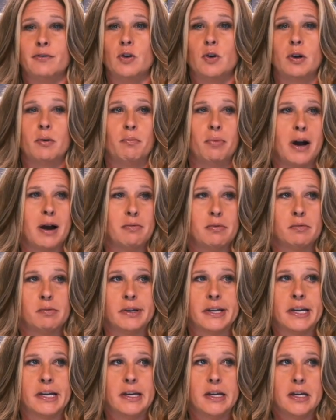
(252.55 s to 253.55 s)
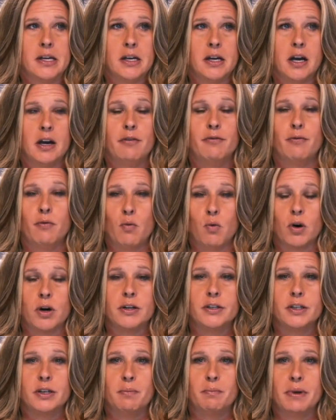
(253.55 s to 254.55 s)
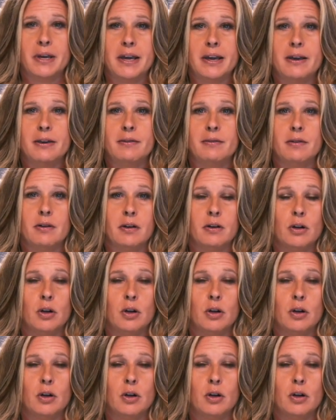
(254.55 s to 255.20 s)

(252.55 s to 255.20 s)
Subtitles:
You can probably afford to be